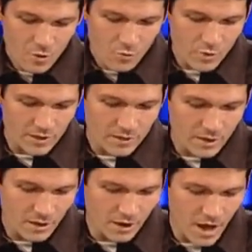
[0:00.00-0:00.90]
with
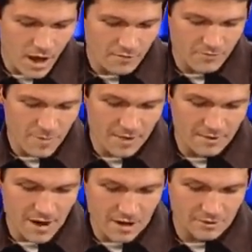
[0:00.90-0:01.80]
love by the
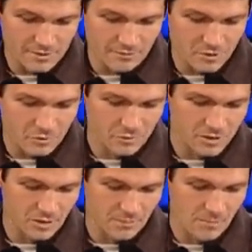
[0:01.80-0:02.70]
daughters of
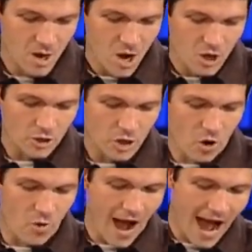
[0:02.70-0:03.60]
Jerusalem.
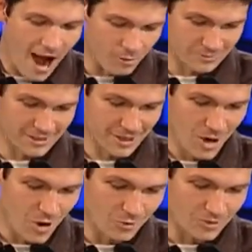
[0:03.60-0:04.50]
Go out,
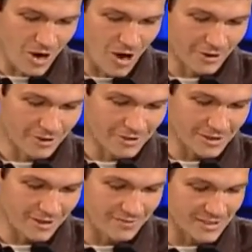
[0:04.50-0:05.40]
O daughters
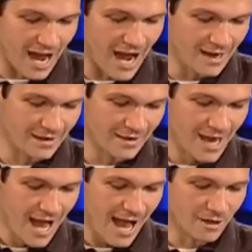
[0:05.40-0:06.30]
of Zion,
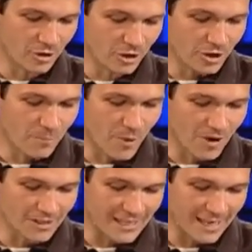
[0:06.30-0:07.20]
and look
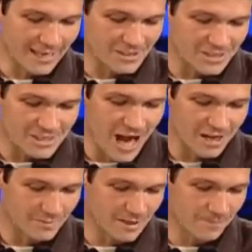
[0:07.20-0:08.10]
upon King
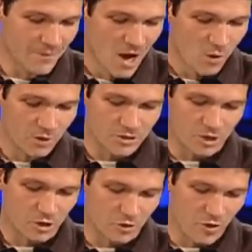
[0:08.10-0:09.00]
Solomon with the
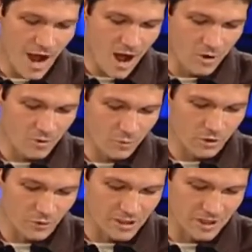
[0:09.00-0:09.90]
crown
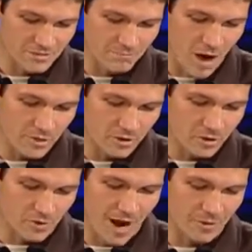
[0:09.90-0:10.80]
with which his mother
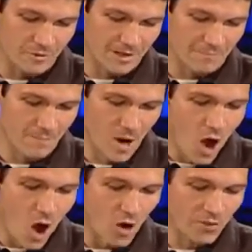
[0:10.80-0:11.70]
crowned him
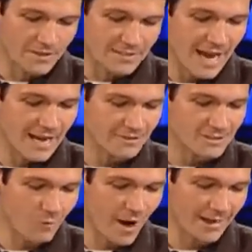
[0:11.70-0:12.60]
on the day of
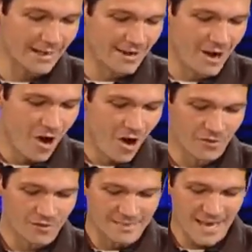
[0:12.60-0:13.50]
his wedding, on
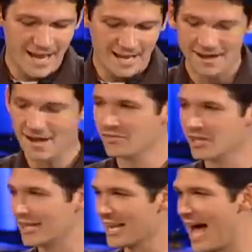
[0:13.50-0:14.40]
the day of the
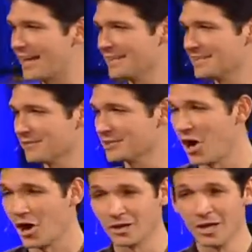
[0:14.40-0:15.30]
gladness of his
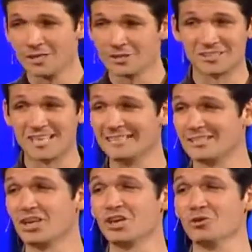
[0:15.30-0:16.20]
heart. So this day is
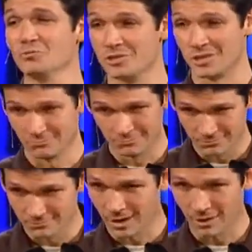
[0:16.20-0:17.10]
huge,
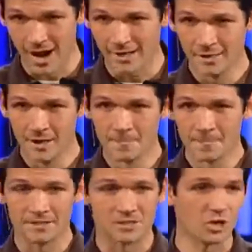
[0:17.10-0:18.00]
all right?
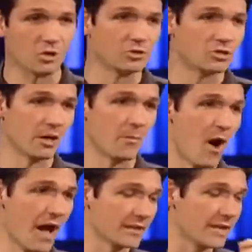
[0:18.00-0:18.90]
It's huge. It took him a
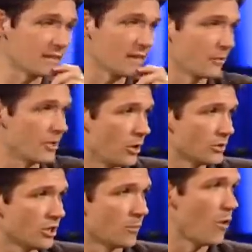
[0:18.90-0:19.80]
while to get there. We know it
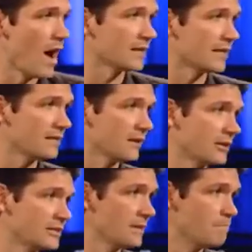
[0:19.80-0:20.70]
took him a while to get there
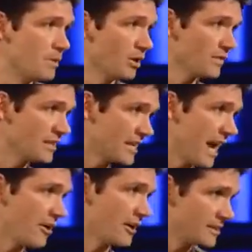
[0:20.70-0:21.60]
because he built this
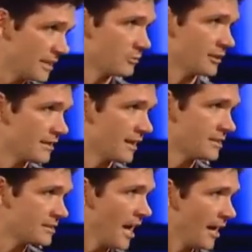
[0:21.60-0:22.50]
carriage. That's what that thing
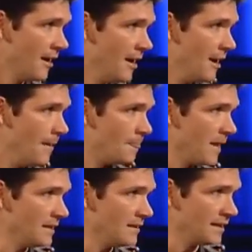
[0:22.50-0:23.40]
just said.
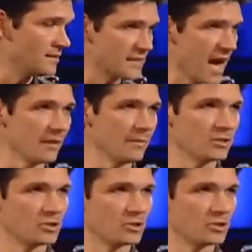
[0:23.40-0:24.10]
That Solomon